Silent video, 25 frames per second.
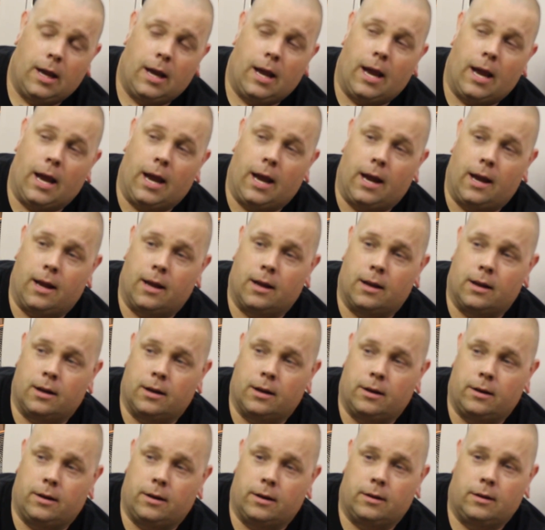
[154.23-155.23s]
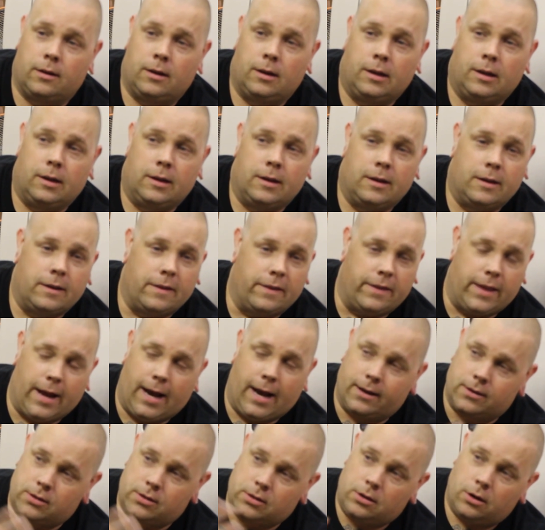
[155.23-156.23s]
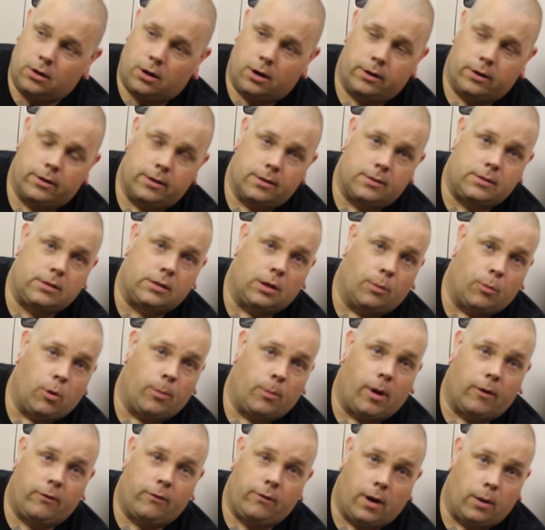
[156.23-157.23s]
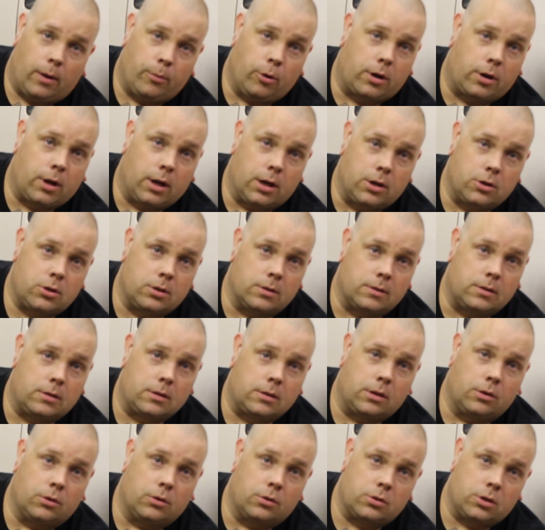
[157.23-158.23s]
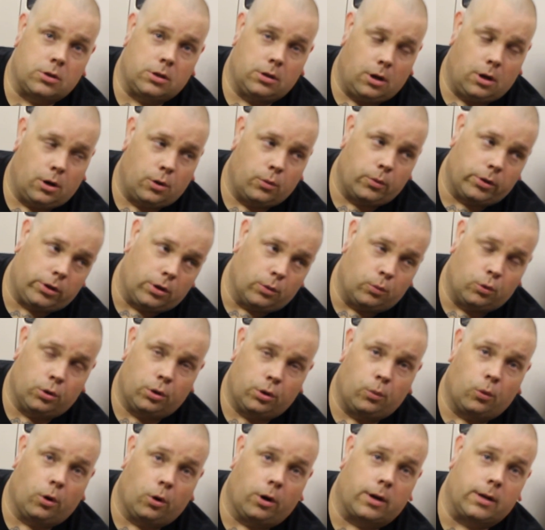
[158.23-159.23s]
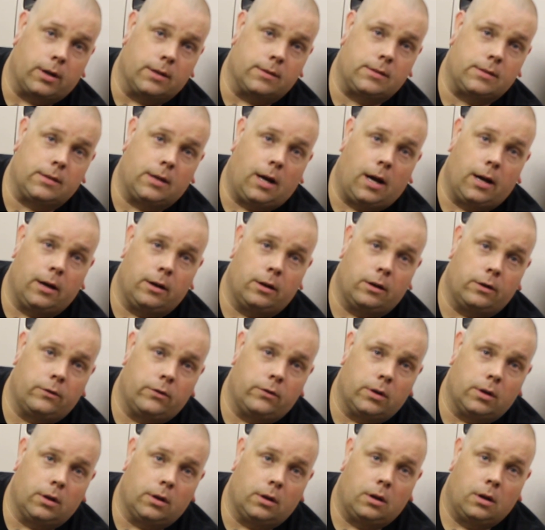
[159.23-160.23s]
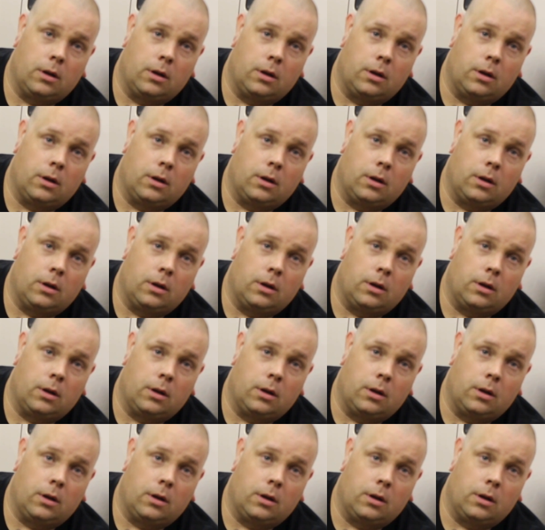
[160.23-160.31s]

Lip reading: And that started some of my fabrication skills, you know, with the woodwork inside of it.